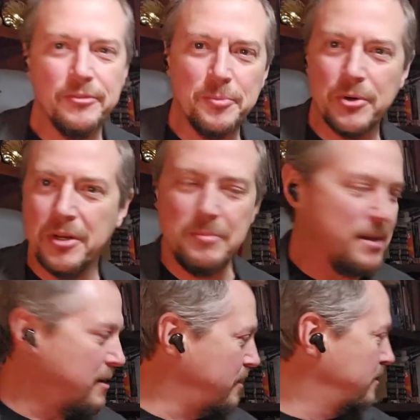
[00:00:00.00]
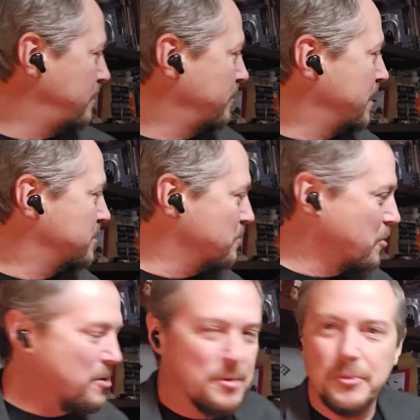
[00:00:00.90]
of them already made. I've got some
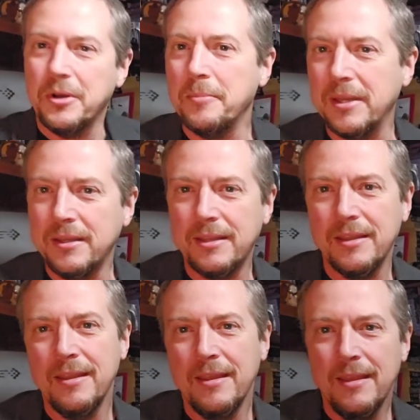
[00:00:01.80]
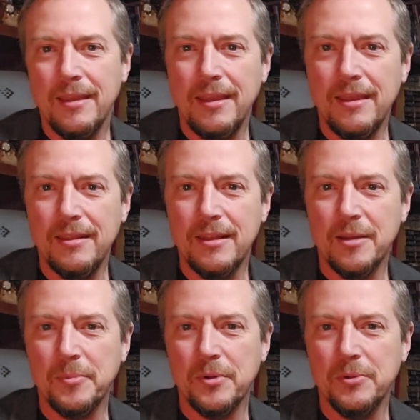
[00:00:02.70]
more I'm going to make, and then
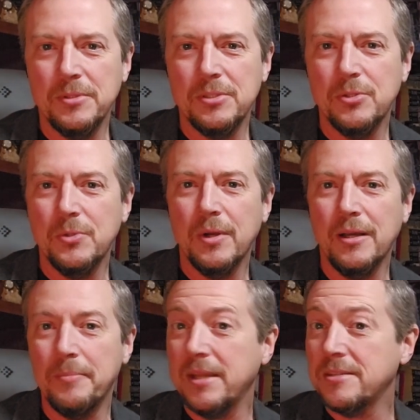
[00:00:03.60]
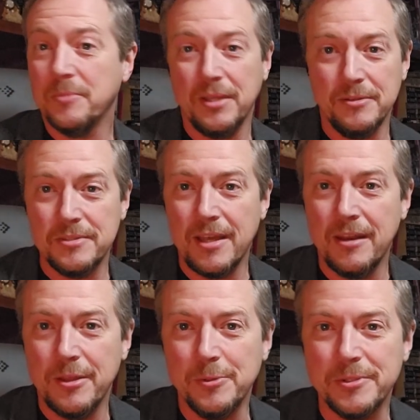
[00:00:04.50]
I'm going to make something else
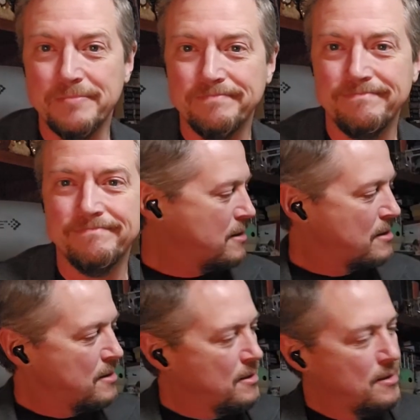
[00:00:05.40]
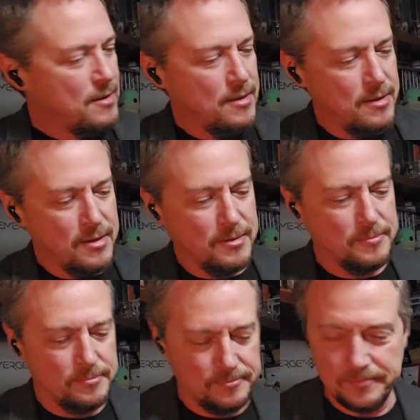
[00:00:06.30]
out of those.
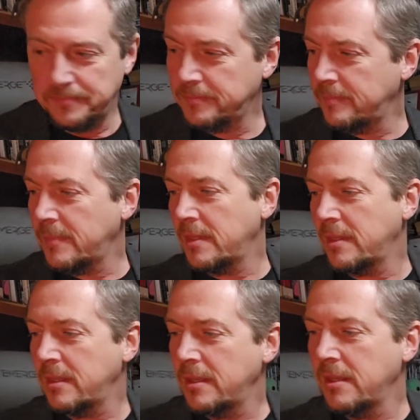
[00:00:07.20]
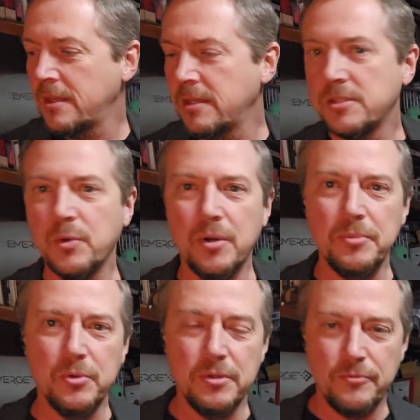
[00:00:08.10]
So what
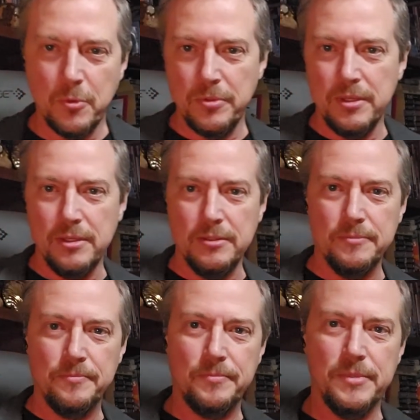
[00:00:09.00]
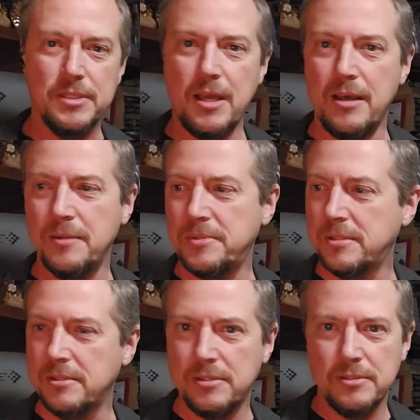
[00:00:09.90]
I'm doing for the
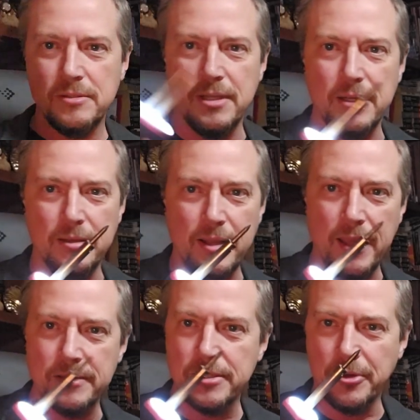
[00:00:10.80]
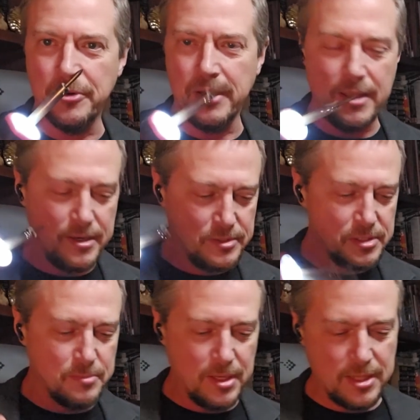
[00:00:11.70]
tops is just I got a soldering iron
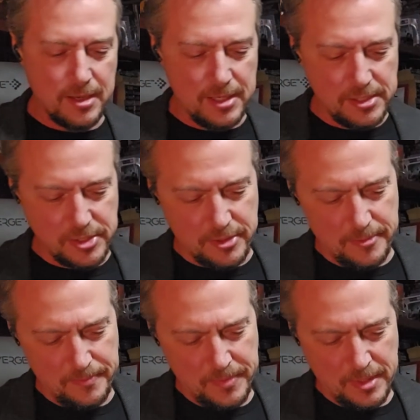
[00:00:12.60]
just to make that easier,